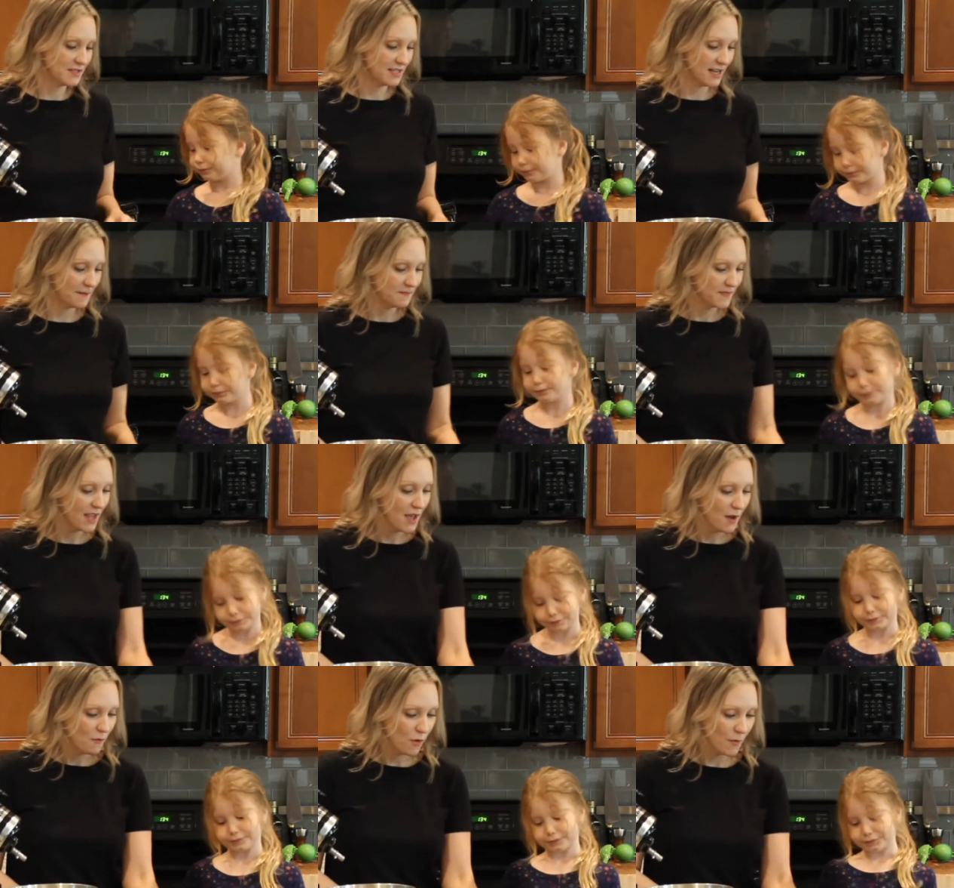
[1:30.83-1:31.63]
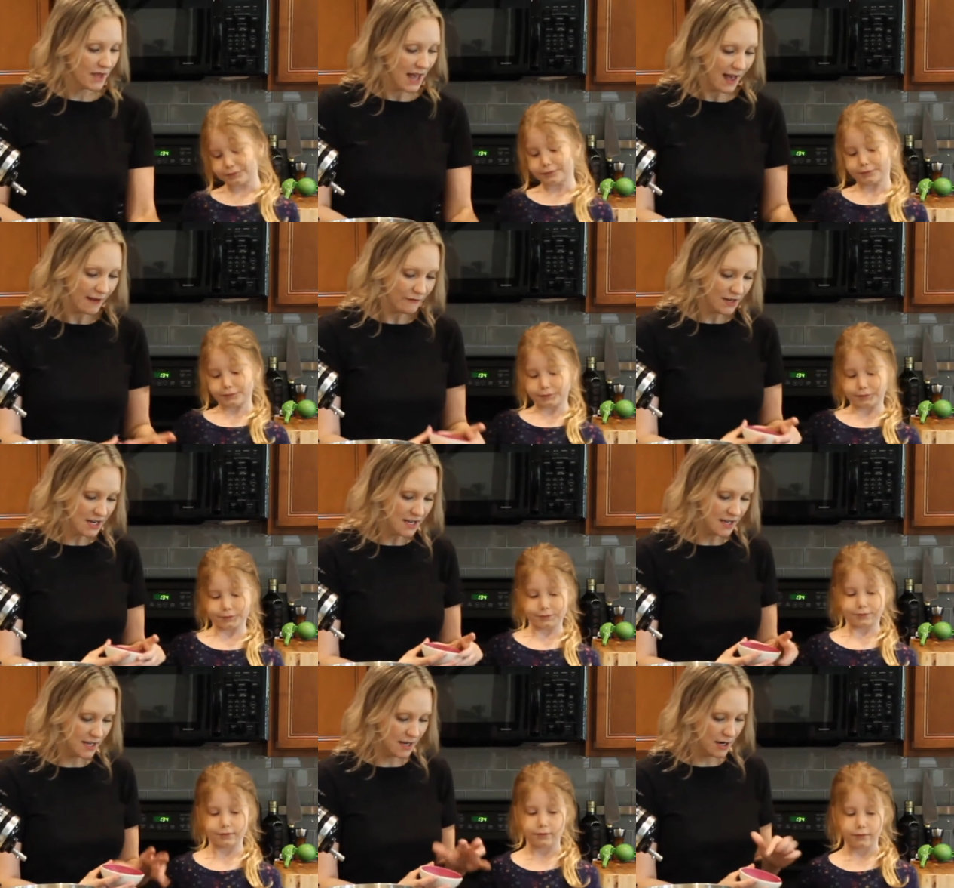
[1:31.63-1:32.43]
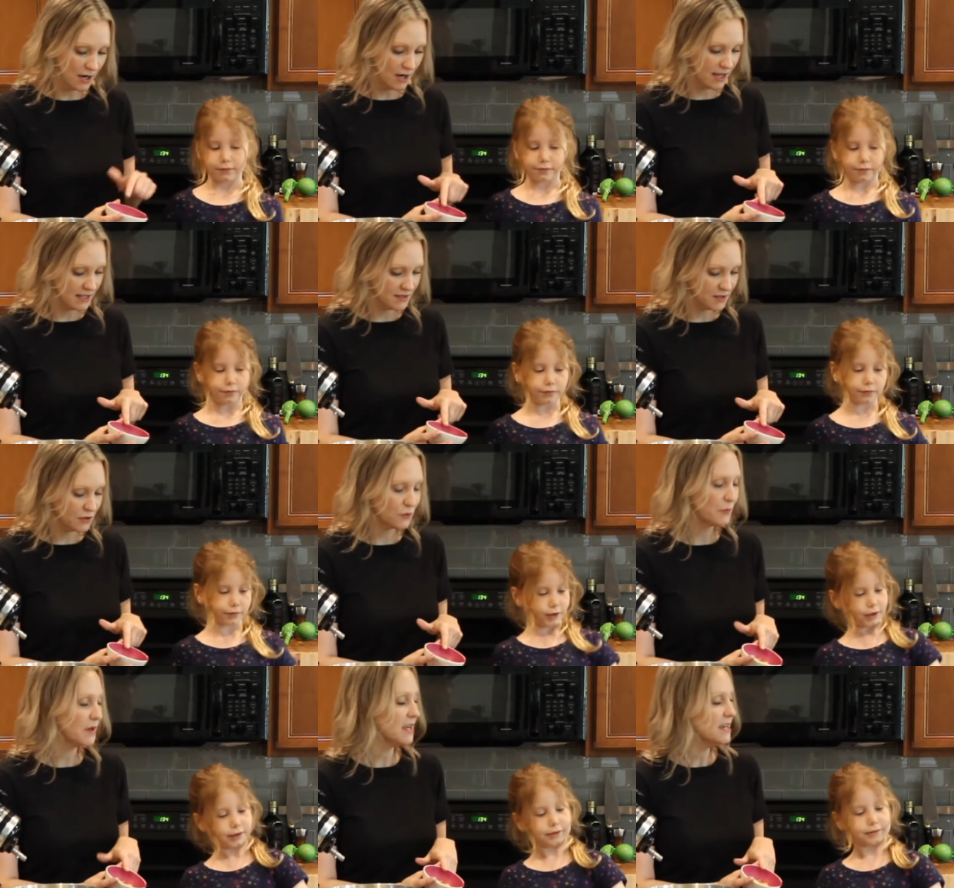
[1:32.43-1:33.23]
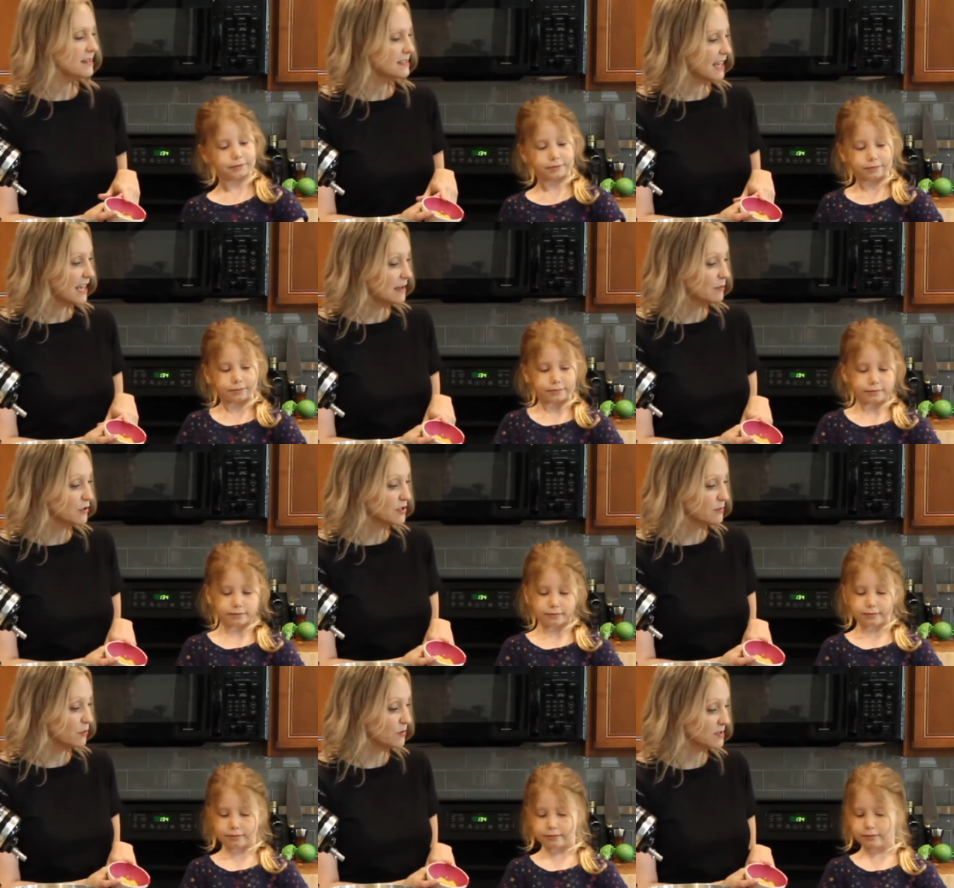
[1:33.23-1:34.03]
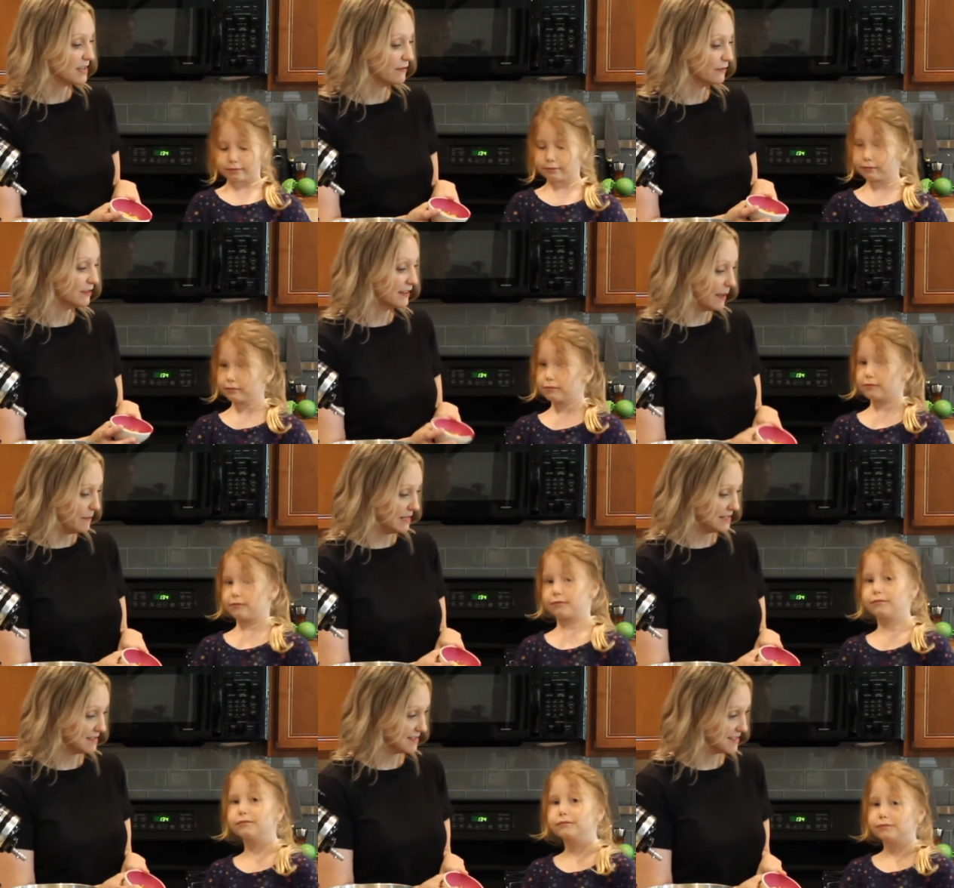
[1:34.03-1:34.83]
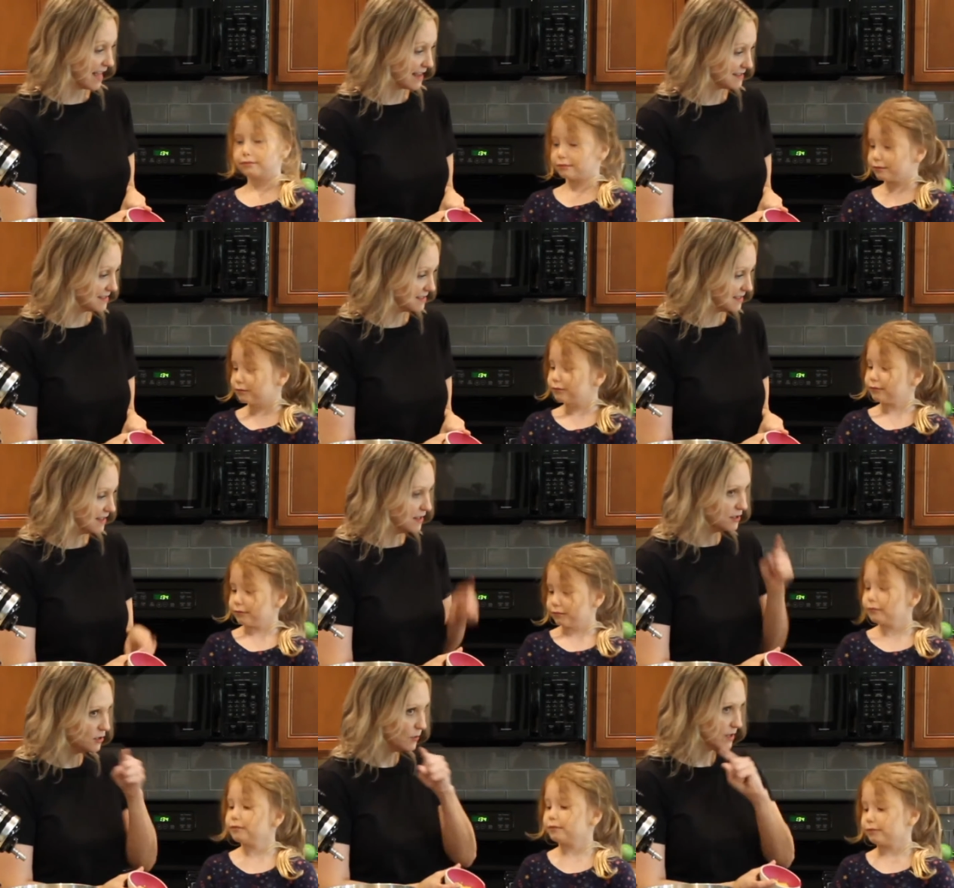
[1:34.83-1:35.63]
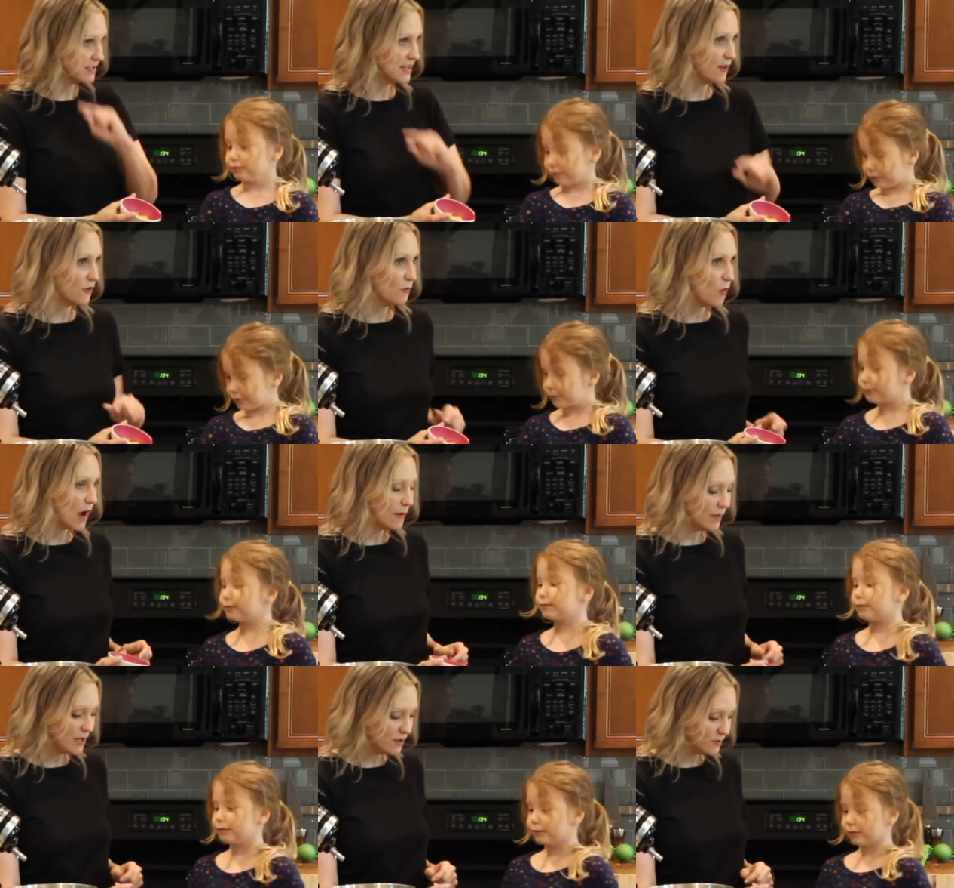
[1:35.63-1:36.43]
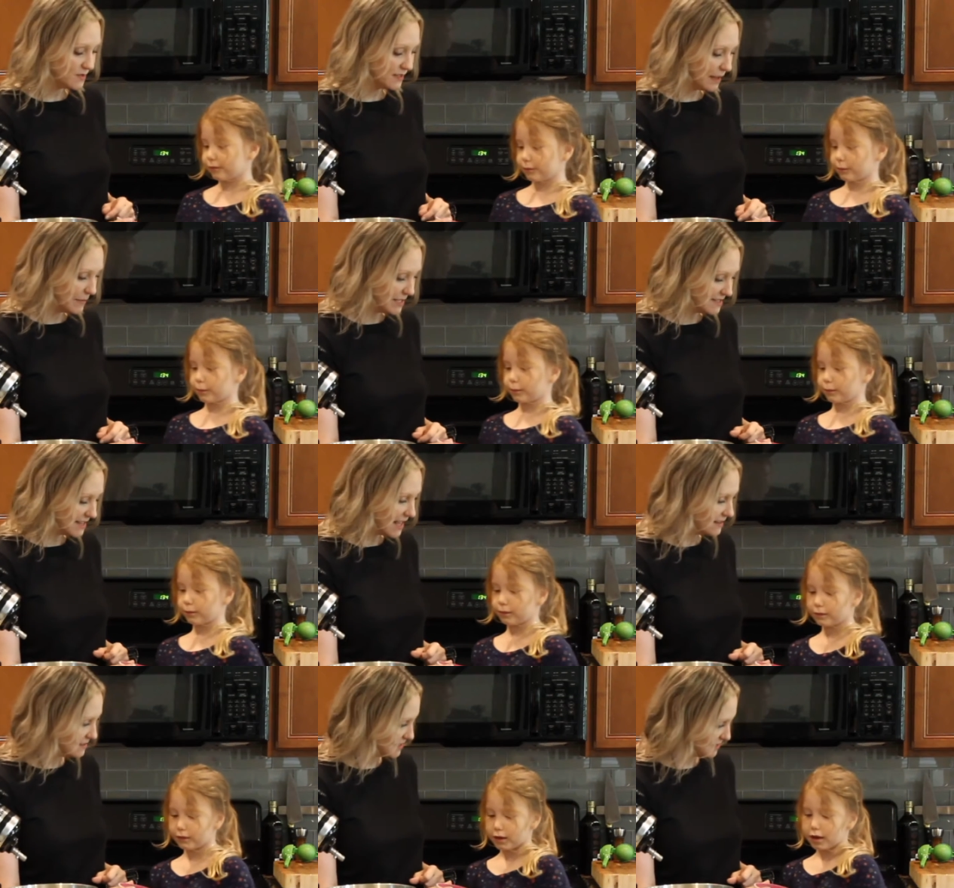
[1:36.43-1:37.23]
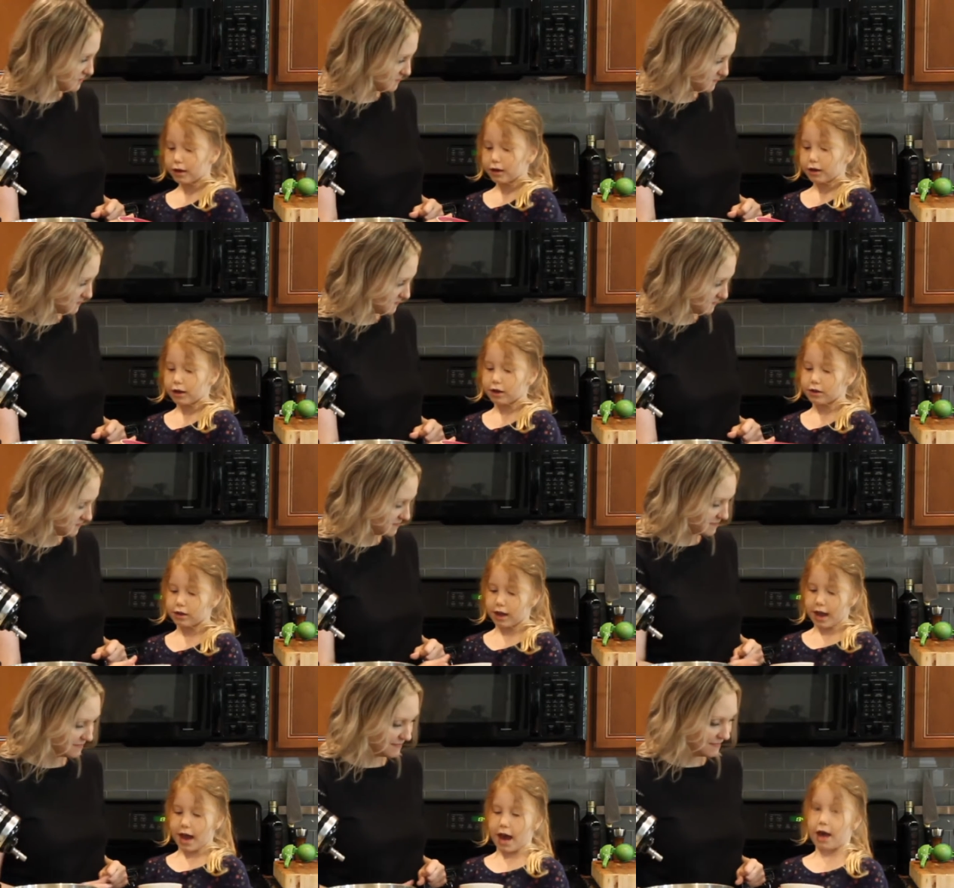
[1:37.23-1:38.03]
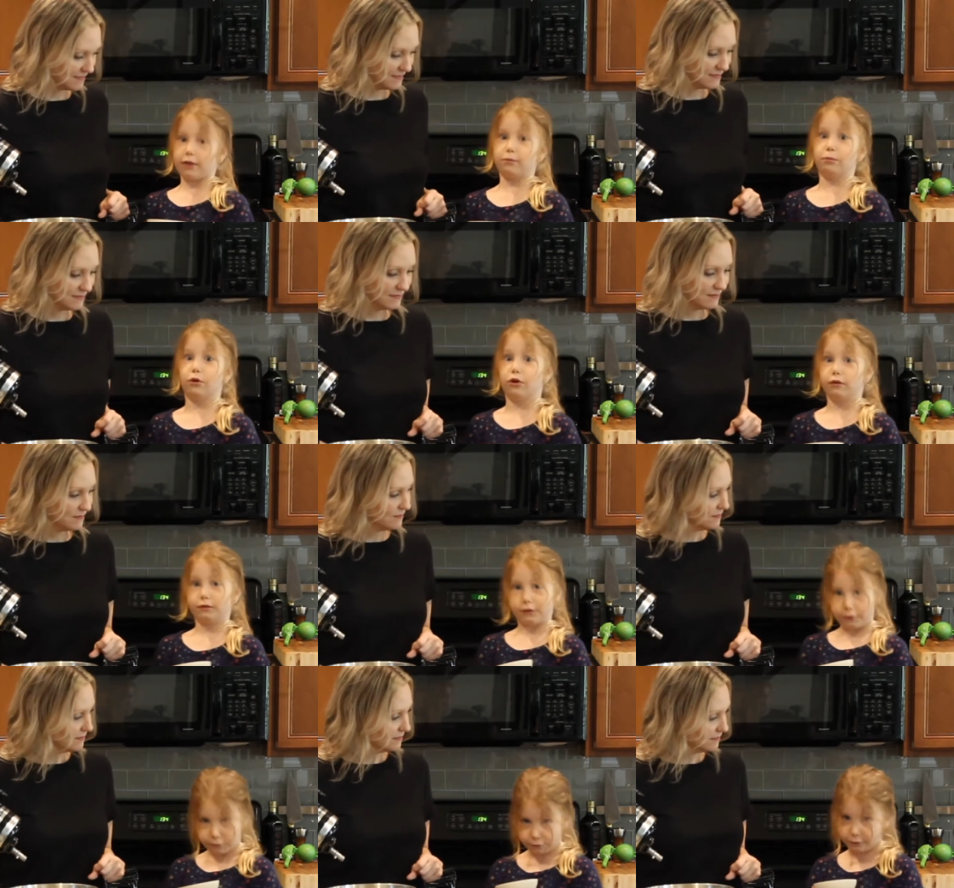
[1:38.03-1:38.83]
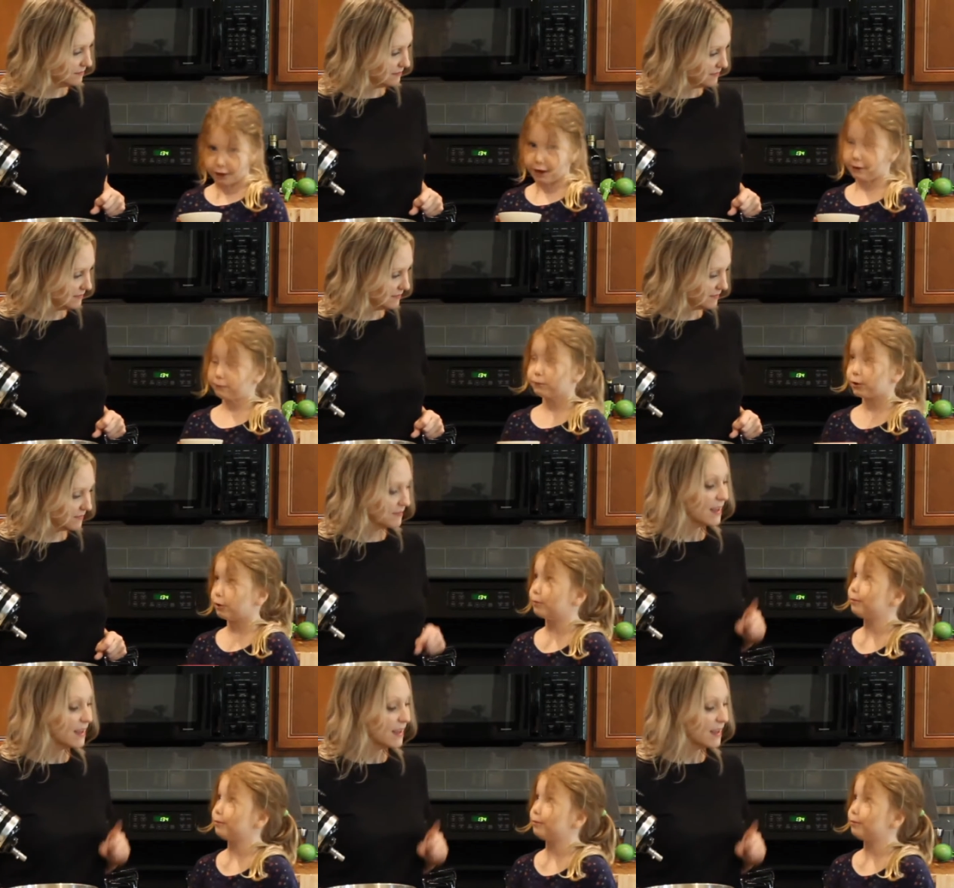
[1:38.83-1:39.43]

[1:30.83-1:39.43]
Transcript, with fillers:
Speaker 1: today. What we have in here is three tablespoons of lemon zest. Do you want to tell them why we use lemon zest? Because it has more of the flavor.